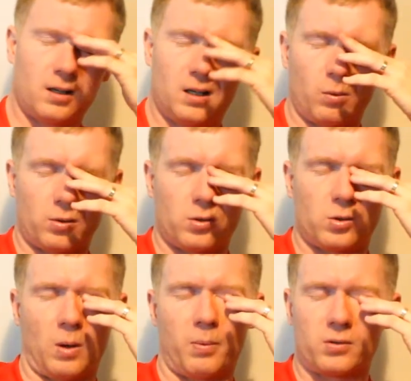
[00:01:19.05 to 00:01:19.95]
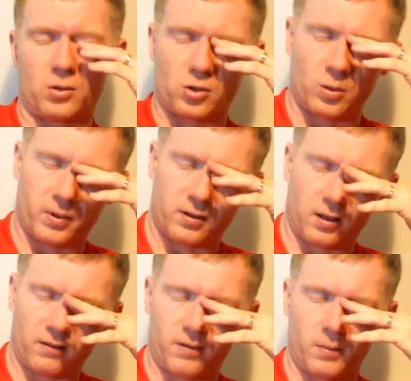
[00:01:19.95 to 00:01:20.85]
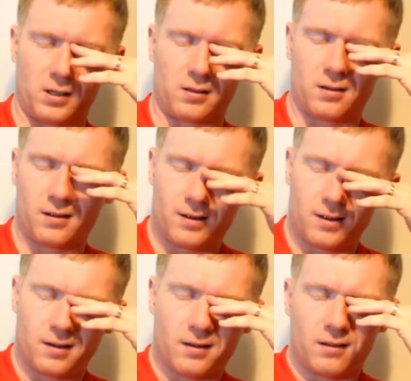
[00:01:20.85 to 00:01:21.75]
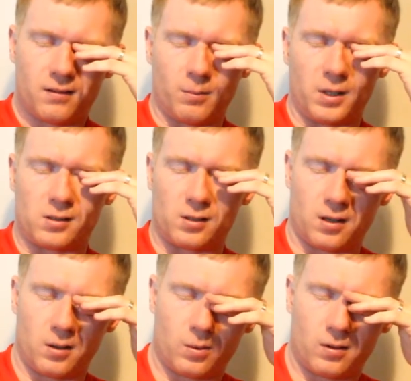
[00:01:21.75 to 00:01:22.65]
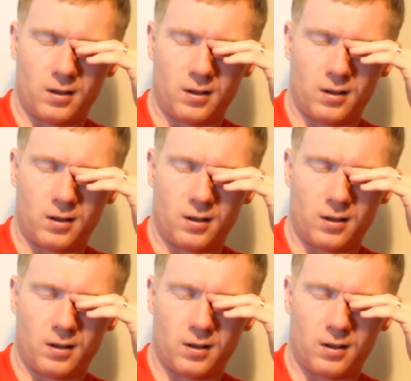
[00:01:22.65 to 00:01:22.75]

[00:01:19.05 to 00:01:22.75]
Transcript: he wasn't too happy. It was a stupid thing for me to do.